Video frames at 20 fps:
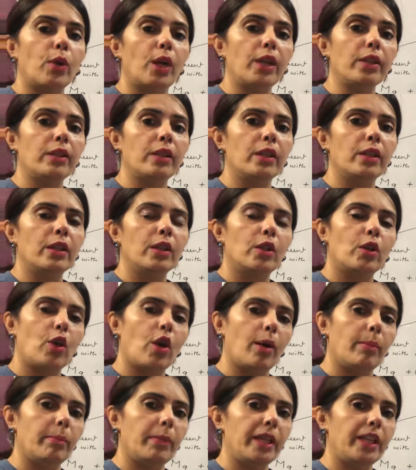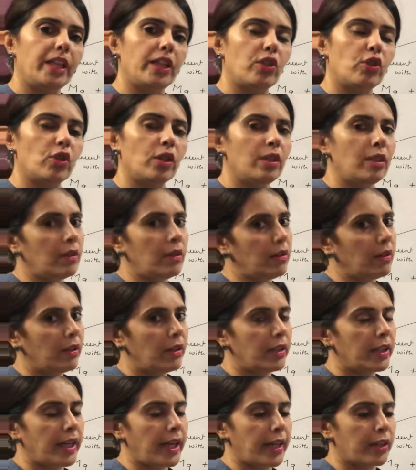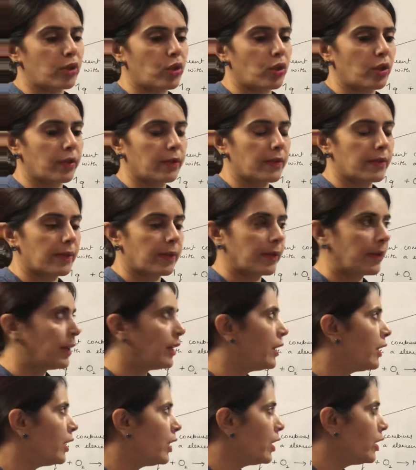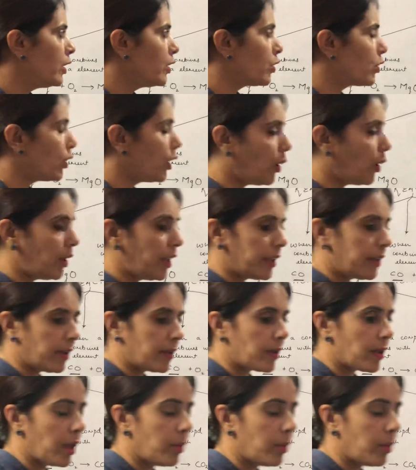what? Combination reactions. So now let us